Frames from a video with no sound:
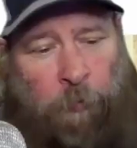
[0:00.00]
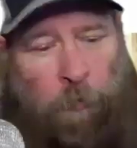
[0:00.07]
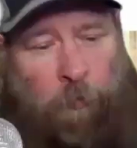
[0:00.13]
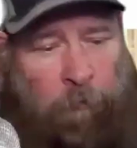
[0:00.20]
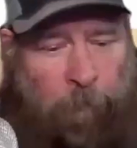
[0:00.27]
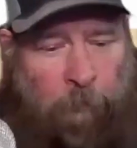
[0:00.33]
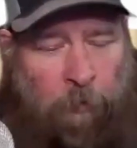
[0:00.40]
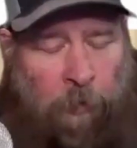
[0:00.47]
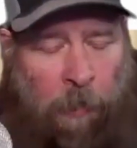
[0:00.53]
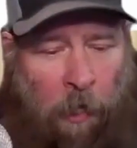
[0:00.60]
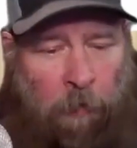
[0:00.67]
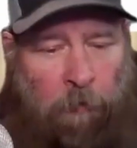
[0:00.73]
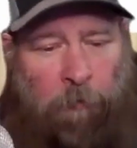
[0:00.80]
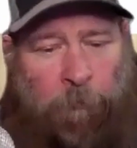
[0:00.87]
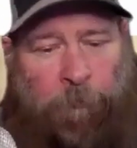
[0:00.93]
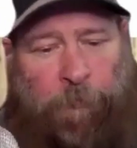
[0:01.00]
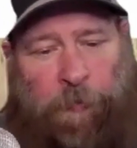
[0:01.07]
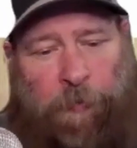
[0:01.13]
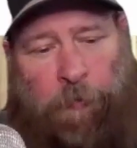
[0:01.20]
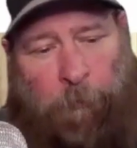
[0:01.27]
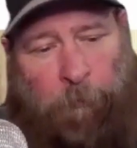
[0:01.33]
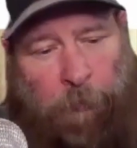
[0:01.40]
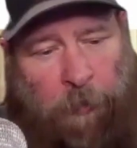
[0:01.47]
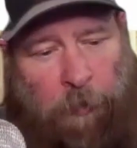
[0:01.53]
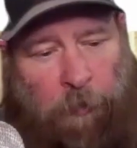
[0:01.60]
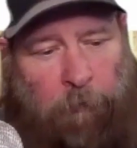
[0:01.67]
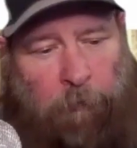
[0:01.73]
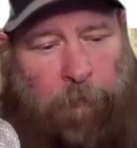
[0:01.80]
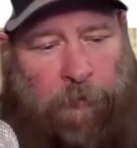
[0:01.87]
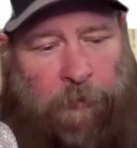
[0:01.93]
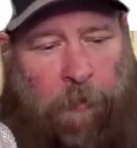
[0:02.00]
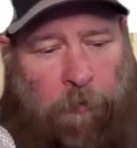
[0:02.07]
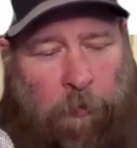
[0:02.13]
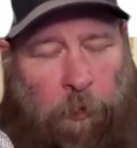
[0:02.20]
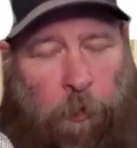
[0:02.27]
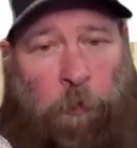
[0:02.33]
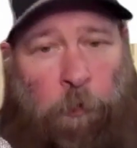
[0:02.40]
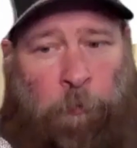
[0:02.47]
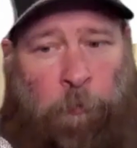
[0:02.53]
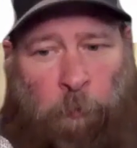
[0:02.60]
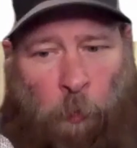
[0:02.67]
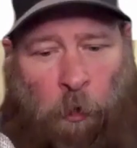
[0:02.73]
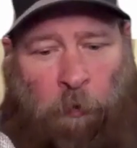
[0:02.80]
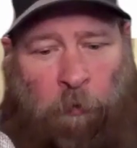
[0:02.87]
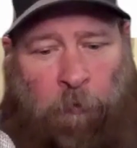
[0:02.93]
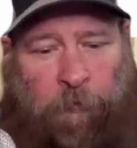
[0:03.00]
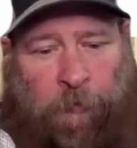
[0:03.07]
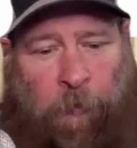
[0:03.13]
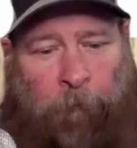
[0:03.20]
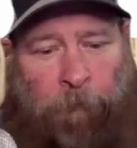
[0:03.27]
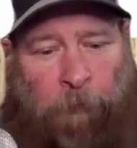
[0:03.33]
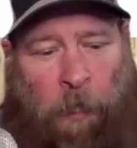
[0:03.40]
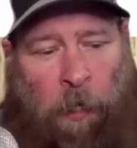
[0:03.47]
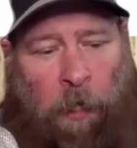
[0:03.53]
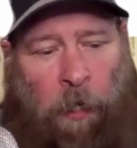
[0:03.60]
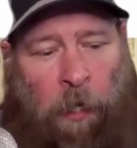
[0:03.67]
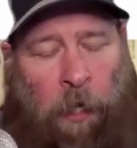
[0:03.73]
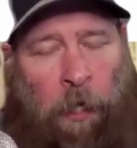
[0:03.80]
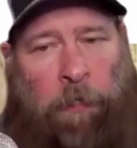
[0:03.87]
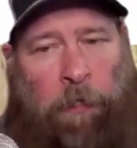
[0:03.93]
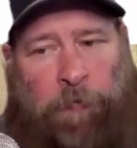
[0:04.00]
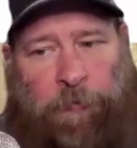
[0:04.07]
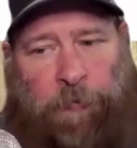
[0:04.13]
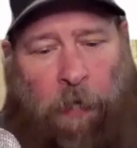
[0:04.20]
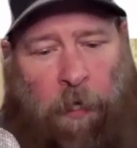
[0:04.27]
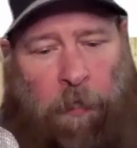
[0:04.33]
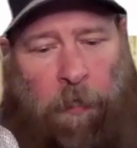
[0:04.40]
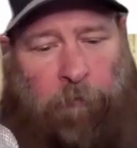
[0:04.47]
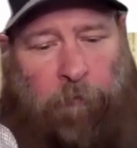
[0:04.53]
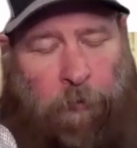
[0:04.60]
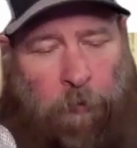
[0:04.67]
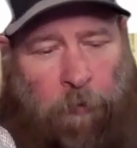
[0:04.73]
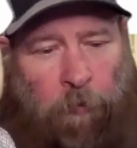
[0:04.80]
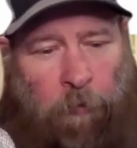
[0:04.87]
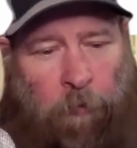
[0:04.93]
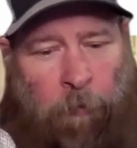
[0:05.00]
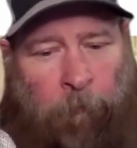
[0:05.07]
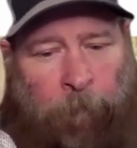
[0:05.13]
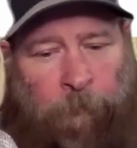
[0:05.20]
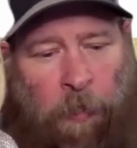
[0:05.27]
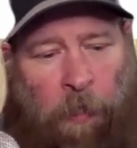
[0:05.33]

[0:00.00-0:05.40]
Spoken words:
the columns and the beams and the curtain walls. And inside of there,